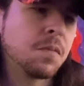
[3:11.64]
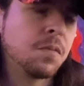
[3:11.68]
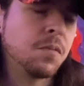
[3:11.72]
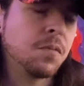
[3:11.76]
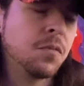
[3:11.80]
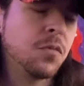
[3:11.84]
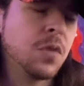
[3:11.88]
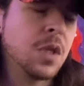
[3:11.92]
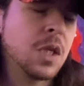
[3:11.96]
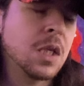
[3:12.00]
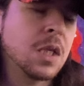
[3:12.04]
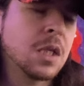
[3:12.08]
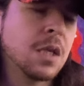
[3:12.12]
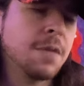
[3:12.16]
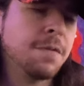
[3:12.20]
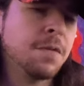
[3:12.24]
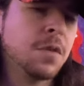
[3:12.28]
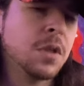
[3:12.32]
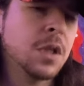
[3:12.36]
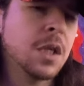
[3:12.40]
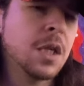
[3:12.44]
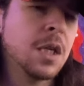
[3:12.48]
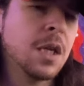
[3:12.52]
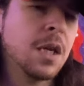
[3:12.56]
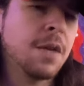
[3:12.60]
They
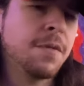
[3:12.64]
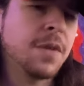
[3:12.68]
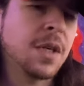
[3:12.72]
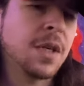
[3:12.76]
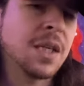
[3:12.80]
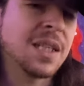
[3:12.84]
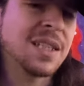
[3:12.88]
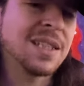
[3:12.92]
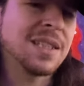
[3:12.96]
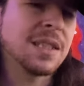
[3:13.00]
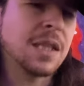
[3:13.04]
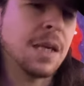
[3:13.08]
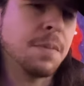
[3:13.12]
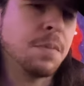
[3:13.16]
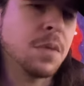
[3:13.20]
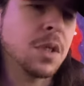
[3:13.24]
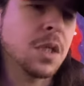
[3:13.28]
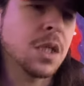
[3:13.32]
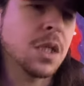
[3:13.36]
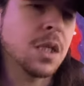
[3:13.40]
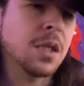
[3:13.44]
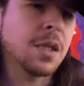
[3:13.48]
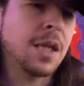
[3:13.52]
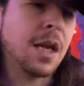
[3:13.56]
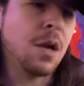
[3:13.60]
definitely have
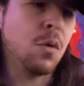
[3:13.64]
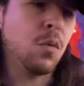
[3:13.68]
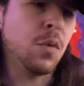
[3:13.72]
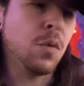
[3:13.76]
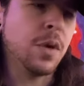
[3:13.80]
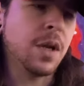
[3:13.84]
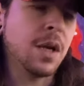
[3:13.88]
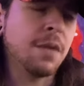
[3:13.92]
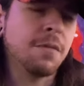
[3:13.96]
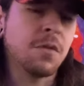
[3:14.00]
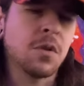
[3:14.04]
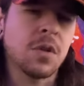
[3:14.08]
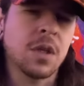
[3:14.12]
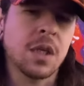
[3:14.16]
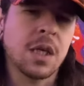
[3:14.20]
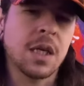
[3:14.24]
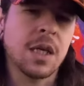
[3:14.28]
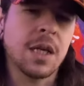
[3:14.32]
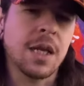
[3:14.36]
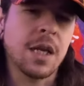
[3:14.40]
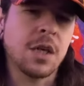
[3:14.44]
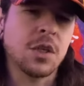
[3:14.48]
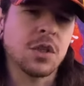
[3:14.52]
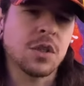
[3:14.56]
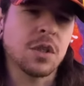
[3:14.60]
accepted that whatever the
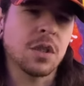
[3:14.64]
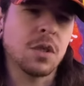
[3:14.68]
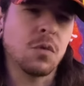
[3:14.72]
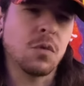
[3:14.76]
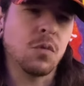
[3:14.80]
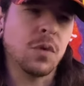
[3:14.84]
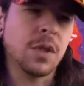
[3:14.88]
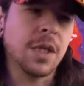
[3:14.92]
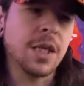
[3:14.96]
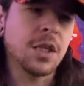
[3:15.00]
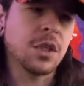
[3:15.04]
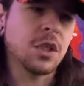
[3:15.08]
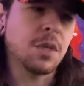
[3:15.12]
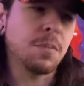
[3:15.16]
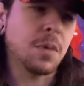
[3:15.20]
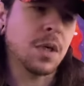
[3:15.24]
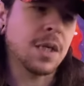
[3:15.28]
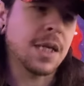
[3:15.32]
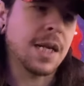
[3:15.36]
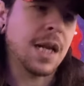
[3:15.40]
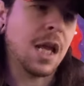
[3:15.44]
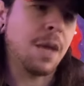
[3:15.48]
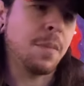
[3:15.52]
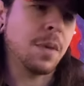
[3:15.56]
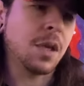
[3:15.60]
connection, relationship, or
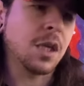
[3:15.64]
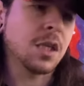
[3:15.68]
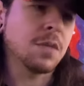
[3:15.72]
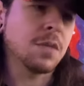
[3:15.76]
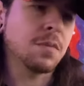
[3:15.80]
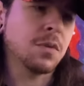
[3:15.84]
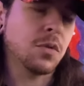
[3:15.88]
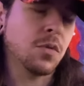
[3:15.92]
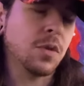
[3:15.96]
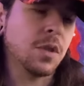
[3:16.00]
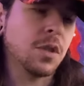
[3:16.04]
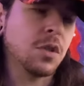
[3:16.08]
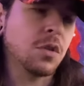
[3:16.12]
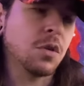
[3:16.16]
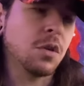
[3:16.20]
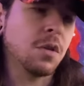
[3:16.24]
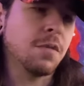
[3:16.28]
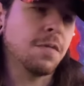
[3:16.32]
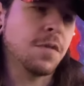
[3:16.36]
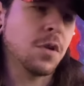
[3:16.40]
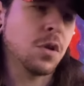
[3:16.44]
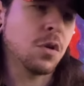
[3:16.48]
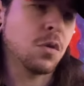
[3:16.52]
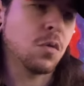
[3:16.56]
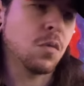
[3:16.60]
dynamic is between the two
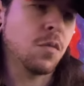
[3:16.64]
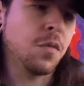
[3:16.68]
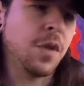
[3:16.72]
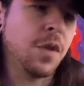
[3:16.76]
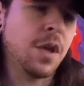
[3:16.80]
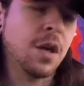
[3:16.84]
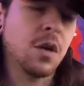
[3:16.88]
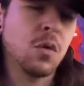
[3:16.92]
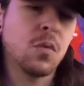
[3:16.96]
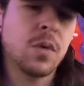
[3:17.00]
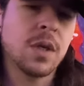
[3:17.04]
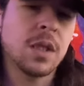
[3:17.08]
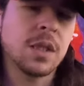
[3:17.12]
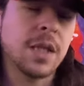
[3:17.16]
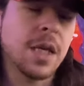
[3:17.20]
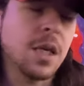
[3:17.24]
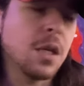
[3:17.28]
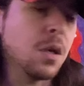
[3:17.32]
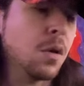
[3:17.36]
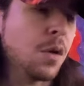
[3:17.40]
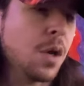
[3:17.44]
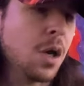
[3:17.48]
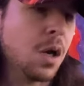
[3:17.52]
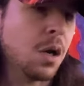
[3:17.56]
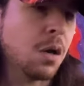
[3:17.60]
of you, they don't want to let
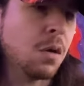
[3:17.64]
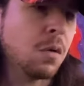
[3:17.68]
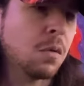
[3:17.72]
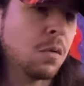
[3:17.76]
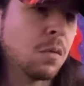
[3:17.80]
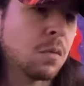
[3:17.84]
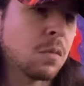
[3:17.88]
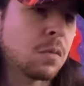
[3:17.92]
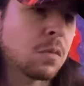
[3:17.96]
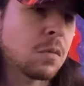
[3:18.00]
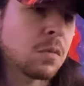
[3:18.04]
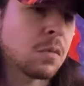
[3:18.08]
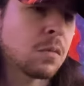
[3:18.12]
you go.